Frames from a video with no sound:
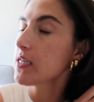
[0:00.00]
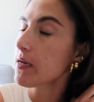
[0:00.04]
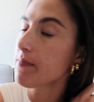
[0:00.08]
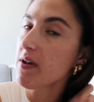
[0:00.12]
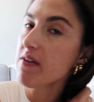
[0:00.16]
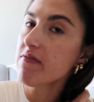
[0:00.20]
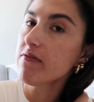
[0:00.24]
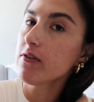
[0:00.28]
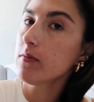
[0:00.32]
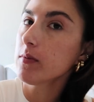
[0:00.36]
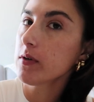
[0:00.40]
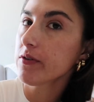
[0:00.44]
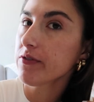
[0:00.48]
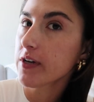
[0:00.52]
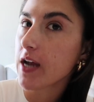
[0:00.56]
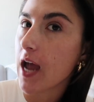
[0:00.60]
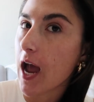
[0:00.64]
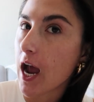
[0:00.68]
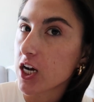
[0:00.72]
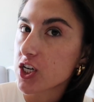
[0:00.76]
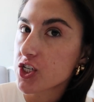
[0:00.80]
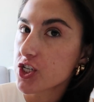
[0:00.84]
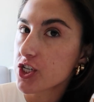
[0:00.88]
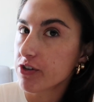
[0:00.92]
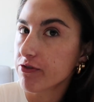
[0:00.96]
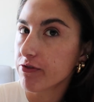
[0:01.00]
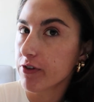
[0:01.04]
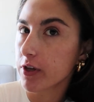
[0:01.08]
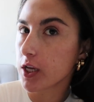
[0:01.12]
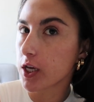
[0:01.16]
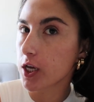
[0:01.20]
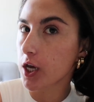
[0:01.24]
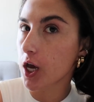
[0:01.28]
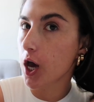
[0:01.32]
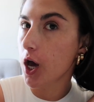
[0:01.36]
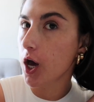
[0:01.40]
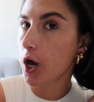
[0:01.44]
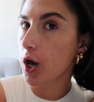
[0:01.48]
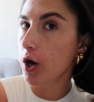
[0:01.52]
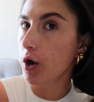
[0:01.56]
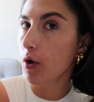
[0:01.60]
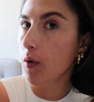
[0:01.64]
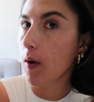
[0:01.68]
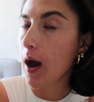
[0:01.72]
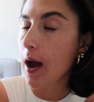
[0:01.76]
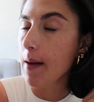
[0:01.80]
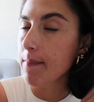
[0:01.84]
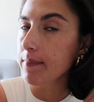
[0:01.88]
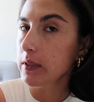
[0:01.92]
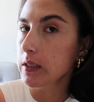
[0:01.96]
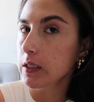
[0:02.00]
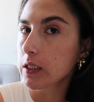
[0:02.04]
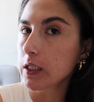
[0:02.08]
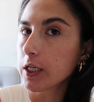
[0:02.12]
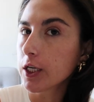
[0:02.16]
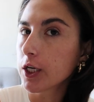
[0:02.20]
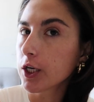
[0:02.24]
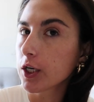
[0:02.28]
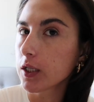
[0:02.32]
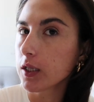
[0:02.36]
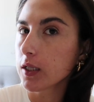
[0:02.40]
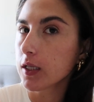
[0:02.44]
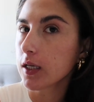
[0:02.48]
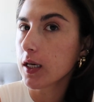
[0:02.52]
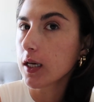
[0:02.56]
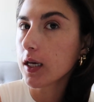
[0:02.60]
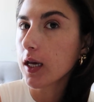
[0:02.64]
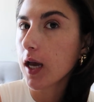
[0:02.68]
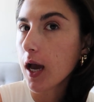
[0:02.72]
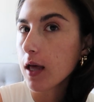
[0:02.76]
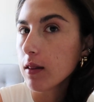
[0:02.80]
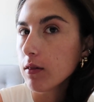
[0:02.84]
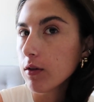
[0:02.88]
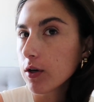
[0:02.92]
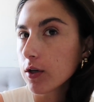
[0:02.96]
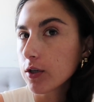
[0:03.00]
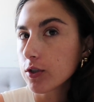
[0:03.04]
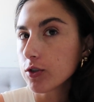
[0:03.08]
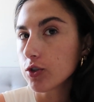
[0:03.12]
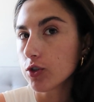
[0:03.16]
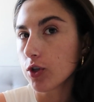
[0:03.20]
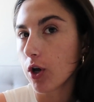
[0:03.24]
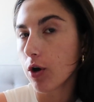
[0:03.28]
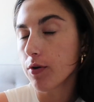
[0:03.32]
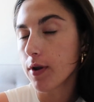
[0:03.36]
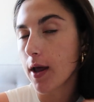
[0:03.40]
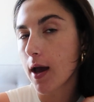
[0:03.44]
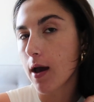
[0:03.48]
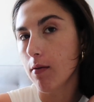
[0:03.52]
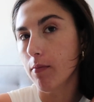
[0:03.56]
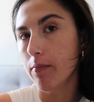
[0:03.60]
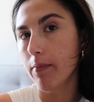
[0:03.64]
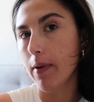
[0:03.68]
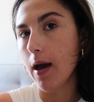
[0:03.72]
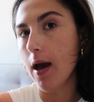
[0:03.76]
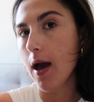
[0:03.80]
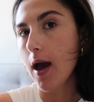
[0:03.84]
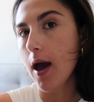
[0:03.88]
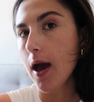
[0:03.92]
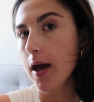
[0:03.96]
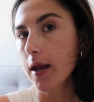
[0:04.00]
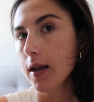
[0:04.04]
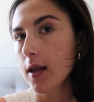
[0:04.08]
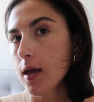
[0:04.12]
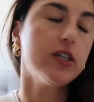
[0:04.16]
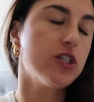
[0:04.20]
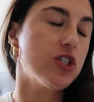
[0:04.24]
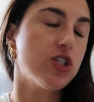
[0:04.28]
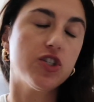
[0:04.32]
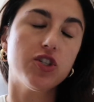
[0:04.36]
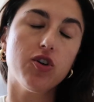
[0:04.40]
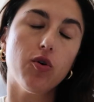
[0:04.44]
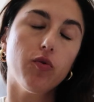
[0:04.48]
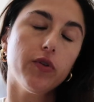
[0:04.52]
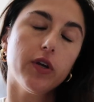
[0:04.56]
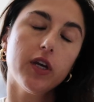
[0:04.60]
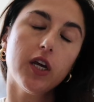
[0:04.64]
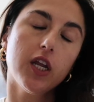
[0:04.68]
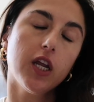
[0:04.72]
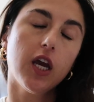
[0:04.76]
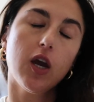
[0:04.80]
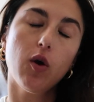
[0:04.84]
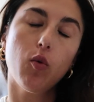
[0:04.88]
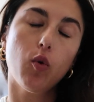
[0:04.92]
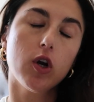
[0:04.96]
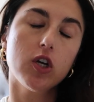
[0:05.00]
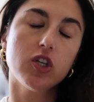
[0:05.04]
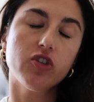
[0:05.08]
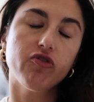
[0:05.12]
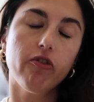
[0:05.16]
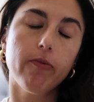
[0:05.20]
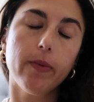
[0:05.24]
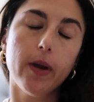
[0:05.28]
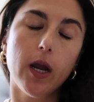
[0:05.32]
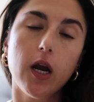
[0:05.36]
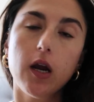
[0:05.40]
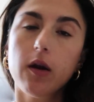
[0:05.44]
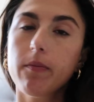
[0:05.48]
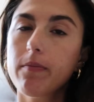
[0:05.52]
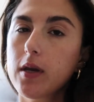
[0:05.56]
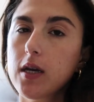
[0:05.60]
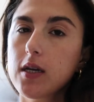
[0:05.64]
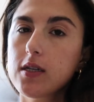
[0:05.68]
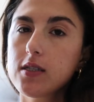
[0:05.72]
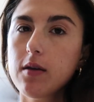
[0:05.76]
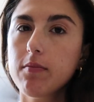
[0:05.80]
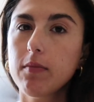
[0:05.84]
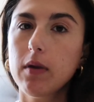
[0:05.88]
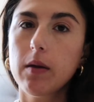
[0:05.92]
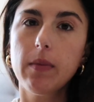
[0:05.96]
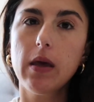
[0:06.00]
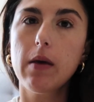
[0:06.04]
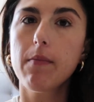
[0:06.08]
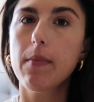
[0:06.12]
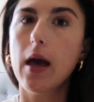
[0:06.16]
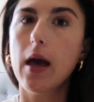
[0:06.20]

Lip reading: time I film a reaction video, I look so down bad. It's just only gonna get worse from here because I'm gonna be a